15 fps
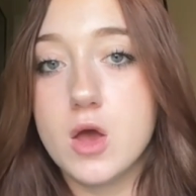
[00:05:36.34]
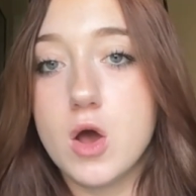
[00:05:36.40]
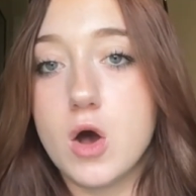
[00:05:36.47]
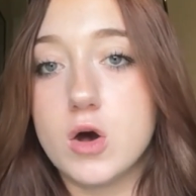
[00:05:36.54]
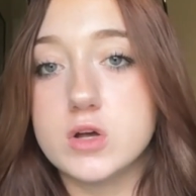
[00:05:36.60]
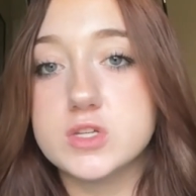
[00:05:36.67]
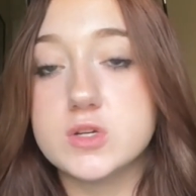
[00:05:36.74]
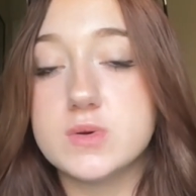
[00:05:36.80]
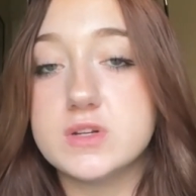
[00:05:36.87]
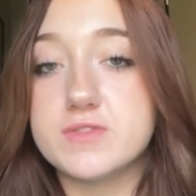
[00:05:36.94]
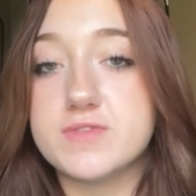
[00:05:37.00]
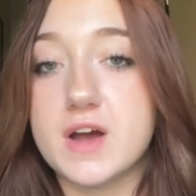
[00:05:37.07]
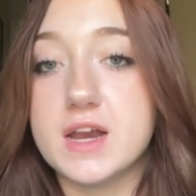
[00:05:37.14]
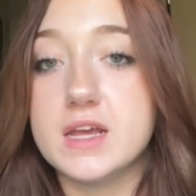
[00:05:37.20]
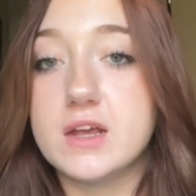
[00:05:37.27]
Also, a
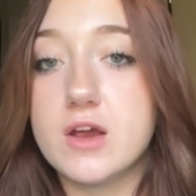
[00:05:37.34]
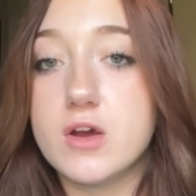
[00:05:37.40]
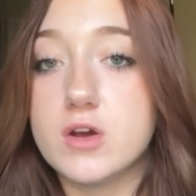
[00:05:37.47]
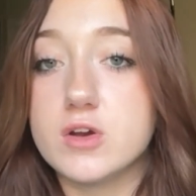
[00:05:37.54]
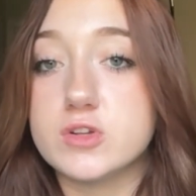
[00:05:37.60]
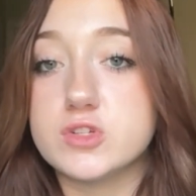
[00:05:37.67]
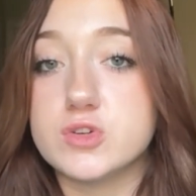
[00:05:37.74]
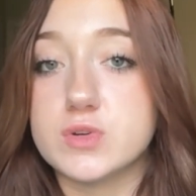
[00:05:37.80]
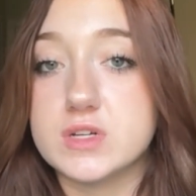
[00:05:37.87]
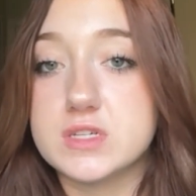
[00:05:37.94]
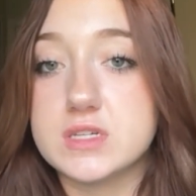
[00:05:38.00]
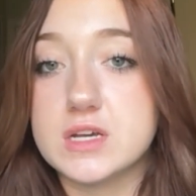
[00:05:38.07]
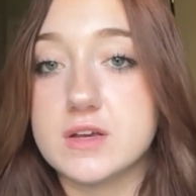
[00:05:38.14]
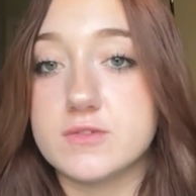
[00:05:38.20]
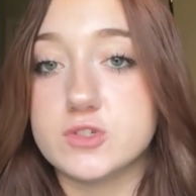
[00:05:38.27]
defining
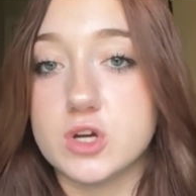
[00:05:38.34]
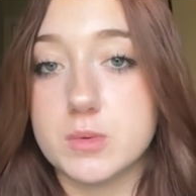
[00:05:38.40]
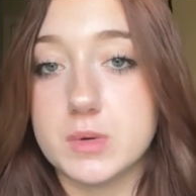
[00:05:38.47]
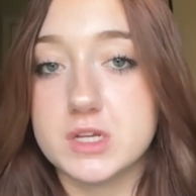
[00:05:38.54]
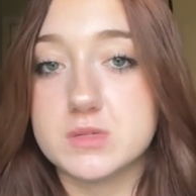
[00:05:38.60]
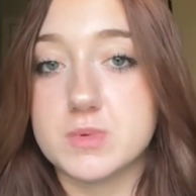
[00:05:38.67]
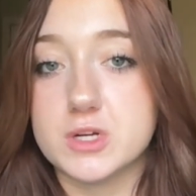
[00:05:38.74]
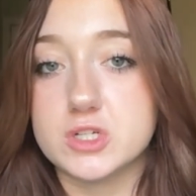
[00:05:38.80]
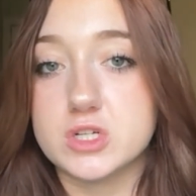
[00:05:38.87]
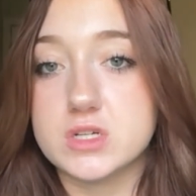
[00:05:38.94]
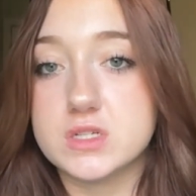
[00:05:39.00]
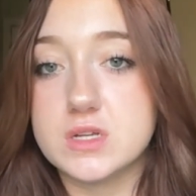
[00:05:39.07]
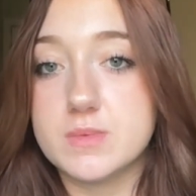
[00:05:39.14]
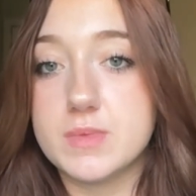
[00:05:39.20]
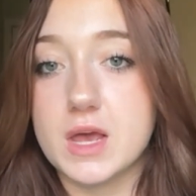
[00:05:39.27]
characteristic of German
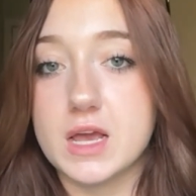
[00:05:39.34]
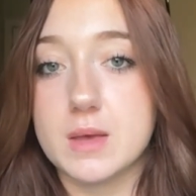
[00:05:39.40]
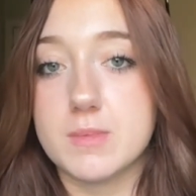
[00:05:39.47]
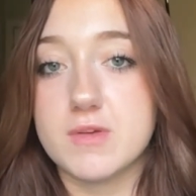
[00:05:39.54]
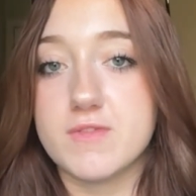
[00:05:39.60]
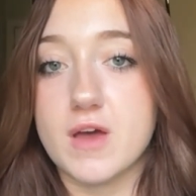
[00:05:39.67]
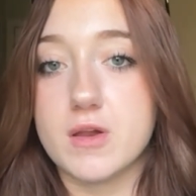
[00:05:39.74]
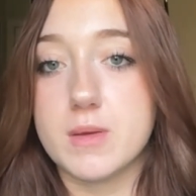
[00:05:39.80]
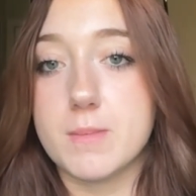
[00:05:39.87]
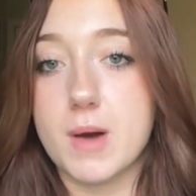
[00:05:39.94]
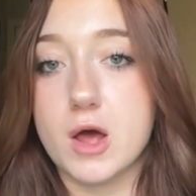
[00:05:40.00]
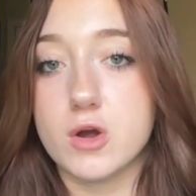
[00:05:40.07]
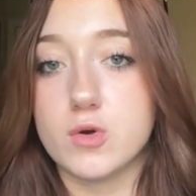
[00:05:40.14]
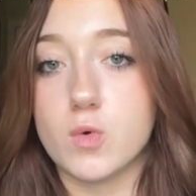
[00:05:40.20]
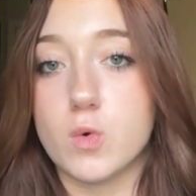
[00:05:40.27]
Expressionism that can be found in
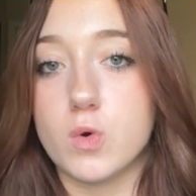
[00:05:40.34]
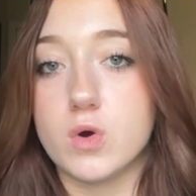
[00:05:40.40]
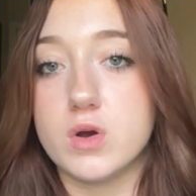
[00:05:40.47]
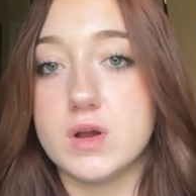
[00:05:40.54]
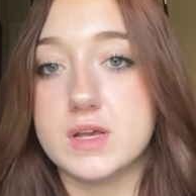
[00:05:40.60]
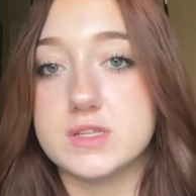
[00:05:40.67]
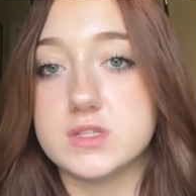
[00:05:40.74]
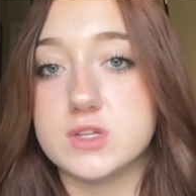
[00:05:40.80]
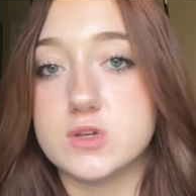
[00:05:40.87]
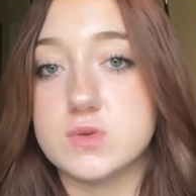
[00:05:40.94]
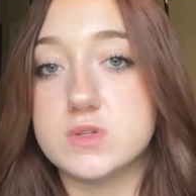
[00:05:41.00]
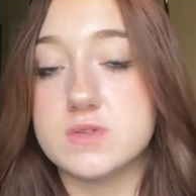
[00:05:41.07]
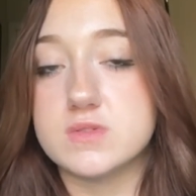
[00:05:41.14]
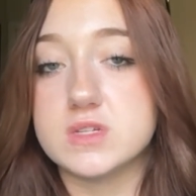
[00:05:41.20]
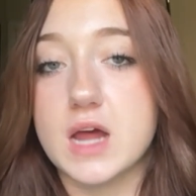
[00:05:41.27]
modern horror is the
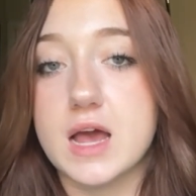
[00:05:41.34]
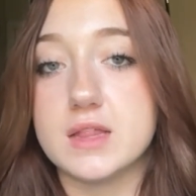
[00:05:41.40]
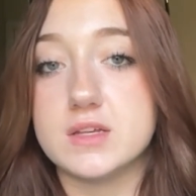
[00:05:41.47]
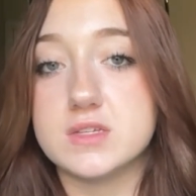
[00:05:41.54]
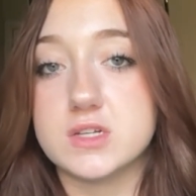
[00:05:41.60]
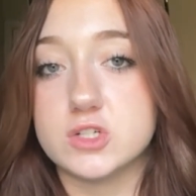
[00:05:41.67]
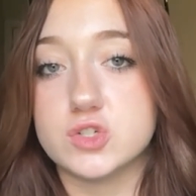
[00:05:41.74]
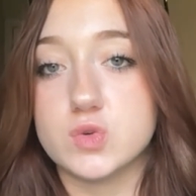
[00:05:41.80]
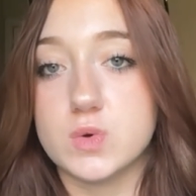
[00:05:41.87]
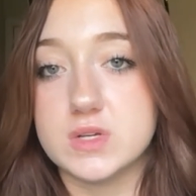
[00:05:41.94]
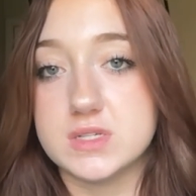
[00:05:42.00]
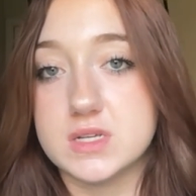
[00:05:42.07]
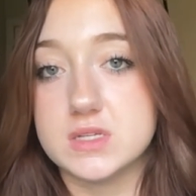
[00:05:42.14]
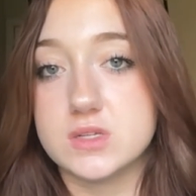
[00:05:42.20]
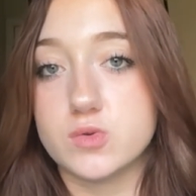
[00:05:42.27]
use of stylistic
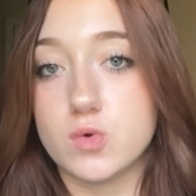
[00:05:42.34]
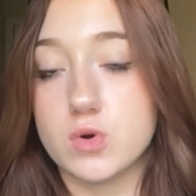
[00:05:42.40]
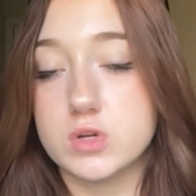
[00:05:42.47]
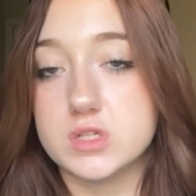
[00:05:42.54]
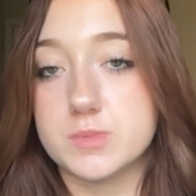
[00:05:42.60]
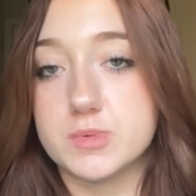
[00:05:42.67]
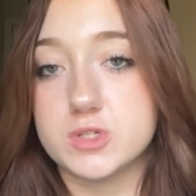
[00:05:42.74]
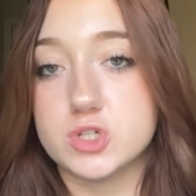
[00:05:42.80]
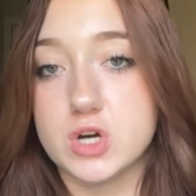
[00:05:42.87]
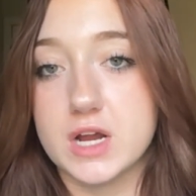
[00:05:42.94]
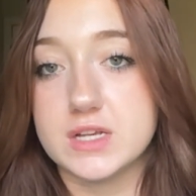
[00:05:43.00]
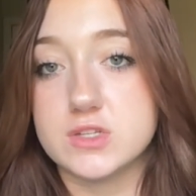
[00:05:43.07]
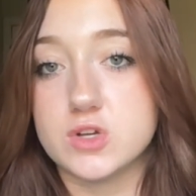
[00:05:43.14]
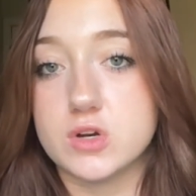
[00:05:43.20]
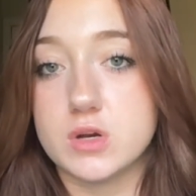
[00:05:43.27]
choices in order to portray
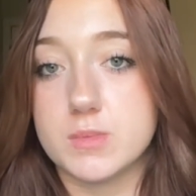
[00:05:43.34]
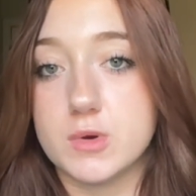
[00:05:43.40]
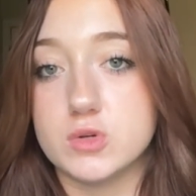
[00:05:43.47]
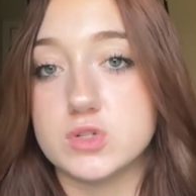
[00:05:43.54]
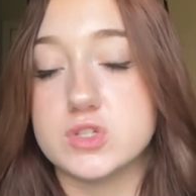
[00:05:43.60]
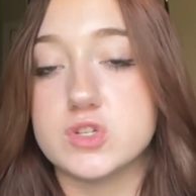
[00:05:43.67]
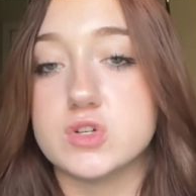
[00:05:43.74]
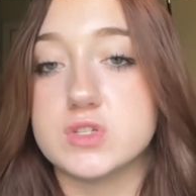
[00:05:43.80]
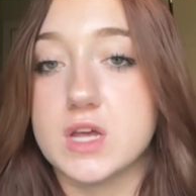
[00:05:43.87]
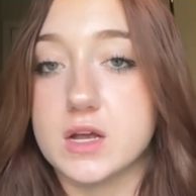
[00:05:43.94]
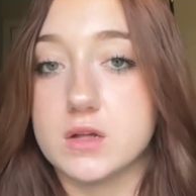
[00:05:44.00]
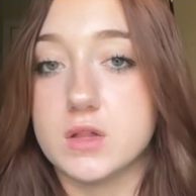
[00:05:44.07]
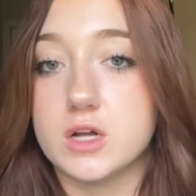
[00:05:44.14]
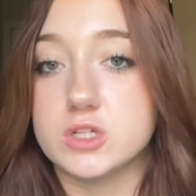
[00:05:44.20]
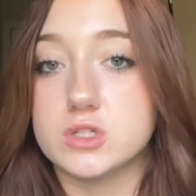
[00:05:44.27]
certain emotions or
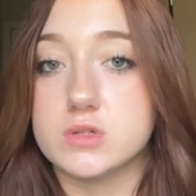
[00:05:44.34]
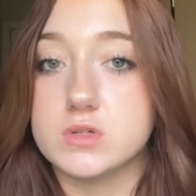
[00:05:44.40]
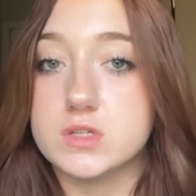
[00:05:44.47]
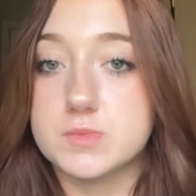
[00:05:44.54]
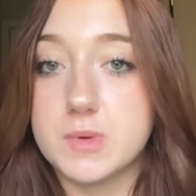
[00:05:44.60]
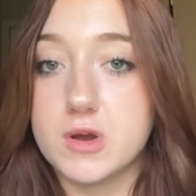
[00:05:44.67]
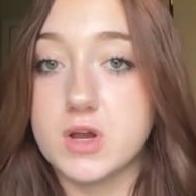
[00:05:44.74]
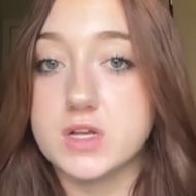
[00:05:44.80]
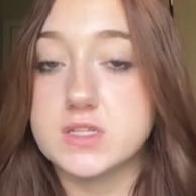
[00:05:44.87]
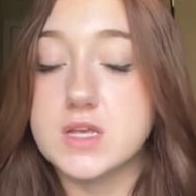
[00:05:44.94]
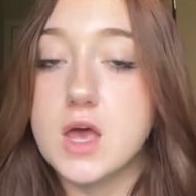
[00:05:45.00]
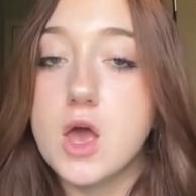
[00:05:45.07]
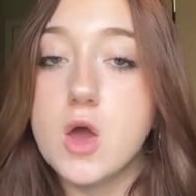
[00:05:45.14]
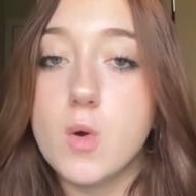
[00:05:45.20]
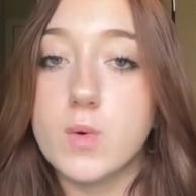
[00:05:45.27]
psychological experience
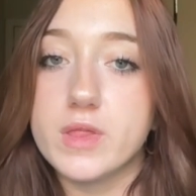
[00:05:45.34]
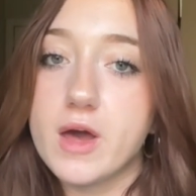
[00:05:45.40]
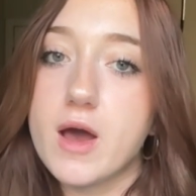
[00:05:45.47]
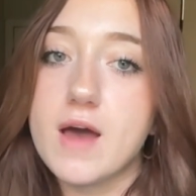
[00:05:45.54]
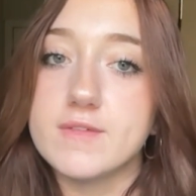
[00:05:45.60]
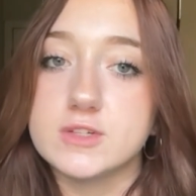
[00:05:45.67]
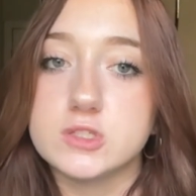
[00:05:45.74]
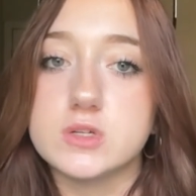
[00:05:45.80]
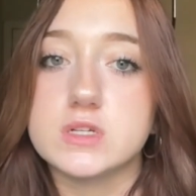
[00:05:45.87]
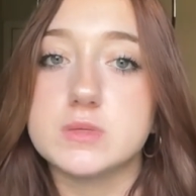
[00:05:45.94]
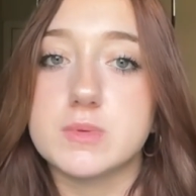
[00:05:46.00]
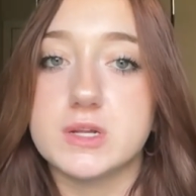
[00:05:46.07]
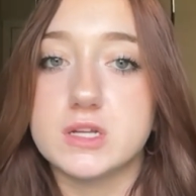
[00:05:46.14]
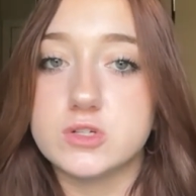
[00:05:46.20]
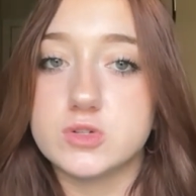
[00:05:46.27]
without having to
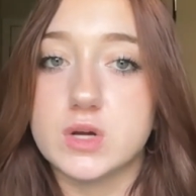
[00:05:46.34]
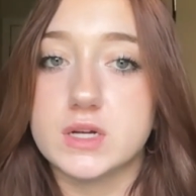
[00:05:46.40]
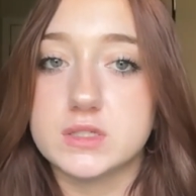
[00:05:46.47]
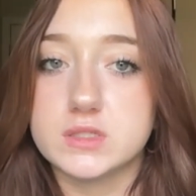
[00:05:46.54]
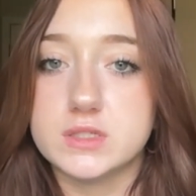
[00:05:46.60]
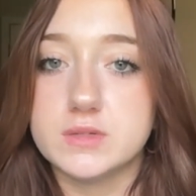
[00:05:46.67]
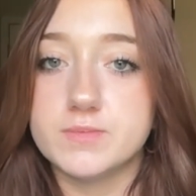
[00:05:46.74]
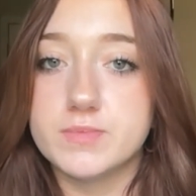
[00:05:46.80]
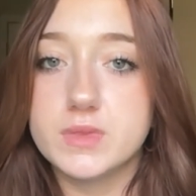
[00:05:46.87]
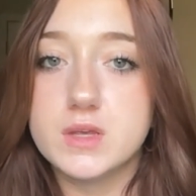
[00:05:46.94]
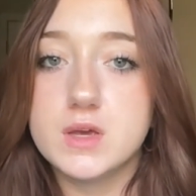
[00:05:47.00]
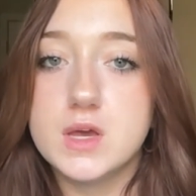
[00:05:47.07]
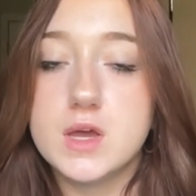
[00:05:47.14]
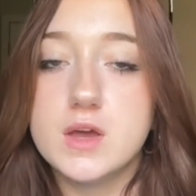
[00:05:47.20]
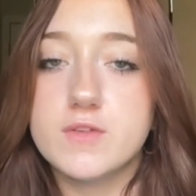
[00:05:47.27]
explain it directly.
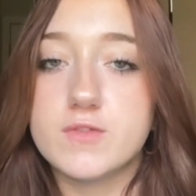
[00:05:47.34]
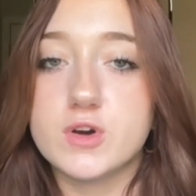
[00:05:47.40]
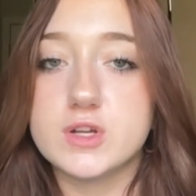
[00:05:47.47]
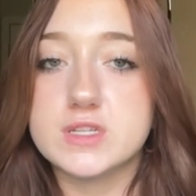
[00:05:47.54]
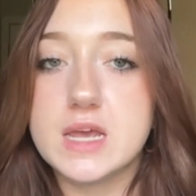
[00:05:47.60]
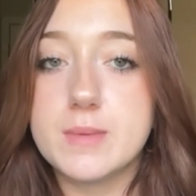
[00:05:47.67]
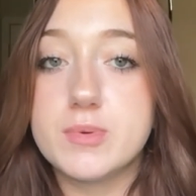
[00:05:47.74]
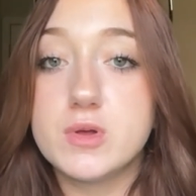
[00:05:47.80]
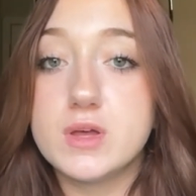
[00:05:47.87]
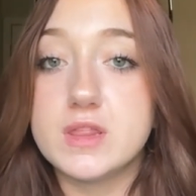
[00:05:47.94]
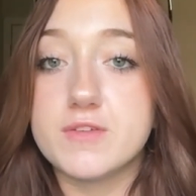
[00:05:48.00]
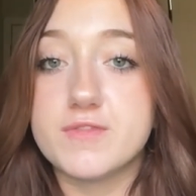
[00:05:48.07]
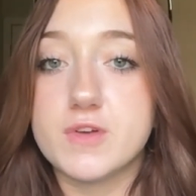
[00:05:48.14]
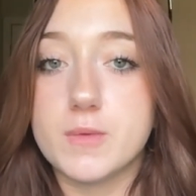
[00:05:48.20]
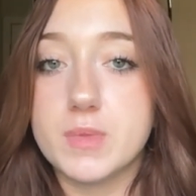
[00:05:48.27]
For example, in the
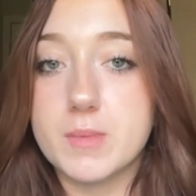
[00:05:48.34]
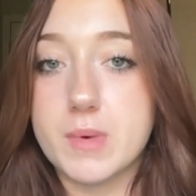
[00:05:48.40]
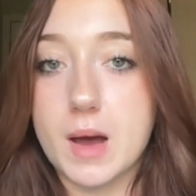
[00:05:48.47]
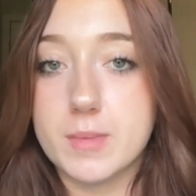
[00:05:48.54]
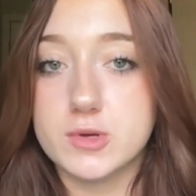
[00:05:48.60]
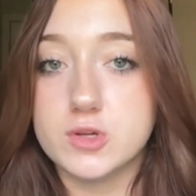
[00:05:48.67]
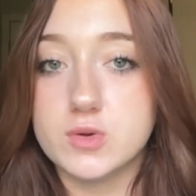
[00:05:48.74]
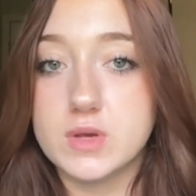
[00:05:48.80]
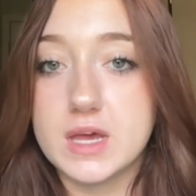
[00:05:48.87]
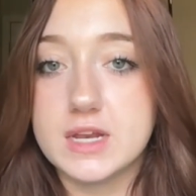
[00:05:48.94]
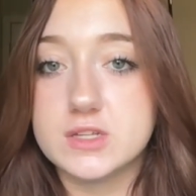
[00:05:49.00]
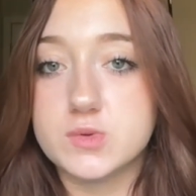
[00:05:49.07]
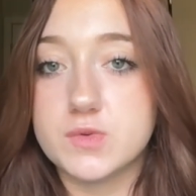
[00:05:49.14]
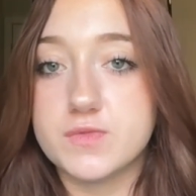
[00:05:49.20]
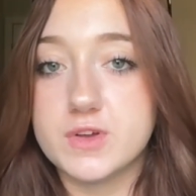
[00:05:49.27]
film The Babadook, it
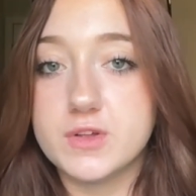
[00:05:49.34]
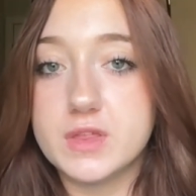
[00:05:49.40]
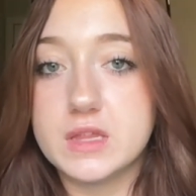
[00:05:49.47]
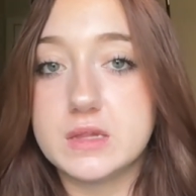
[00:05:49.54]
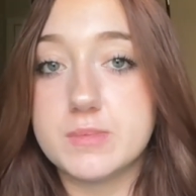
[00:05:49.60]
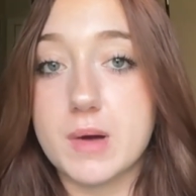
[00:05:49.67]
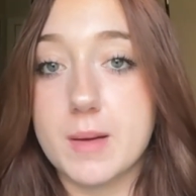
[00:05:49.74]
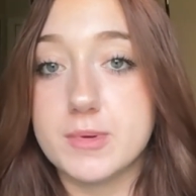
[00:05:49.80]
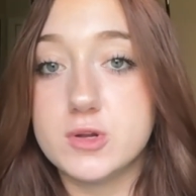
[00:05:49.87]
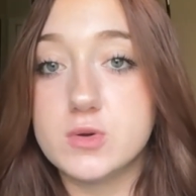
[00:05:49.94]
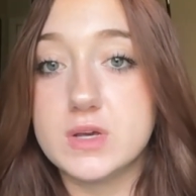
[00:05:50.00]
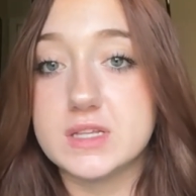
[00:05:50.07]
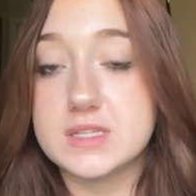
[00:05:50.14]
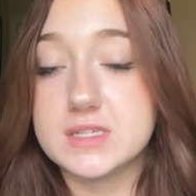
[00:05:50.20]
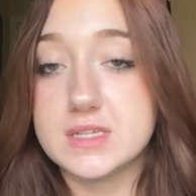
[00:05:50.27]
is revealed that the Babadook
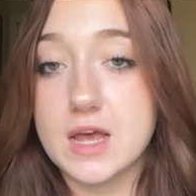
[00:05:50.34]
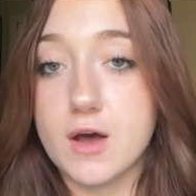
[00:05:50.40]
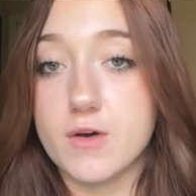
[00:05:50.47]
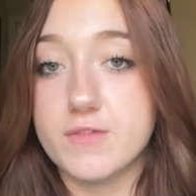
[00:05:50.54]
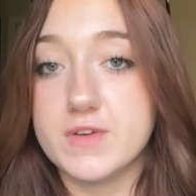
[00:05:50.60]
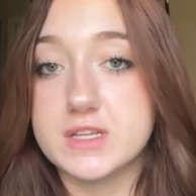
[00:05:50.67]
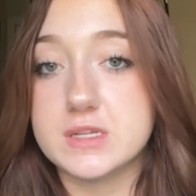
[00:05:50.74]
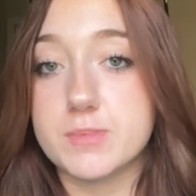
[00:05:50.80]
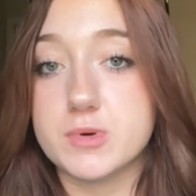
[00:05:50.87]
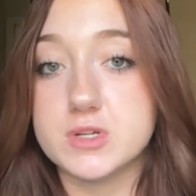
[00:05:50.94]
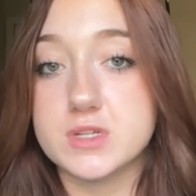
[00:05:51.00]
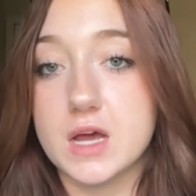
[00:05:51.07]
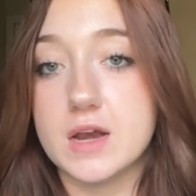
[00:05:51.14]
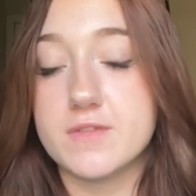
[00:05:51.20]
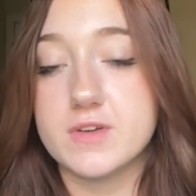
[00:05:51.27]
itself is a
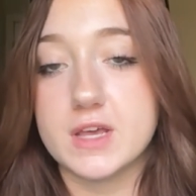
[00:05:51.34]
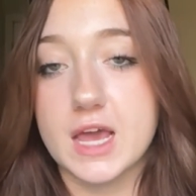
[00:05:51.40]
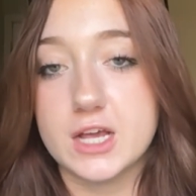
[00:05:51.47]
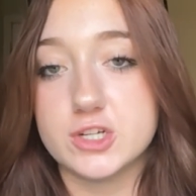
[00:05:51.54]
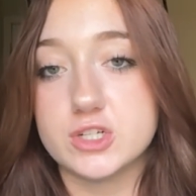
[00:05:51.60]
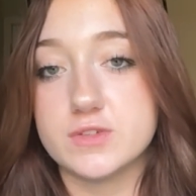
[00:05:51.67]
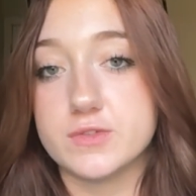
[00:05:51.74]
personification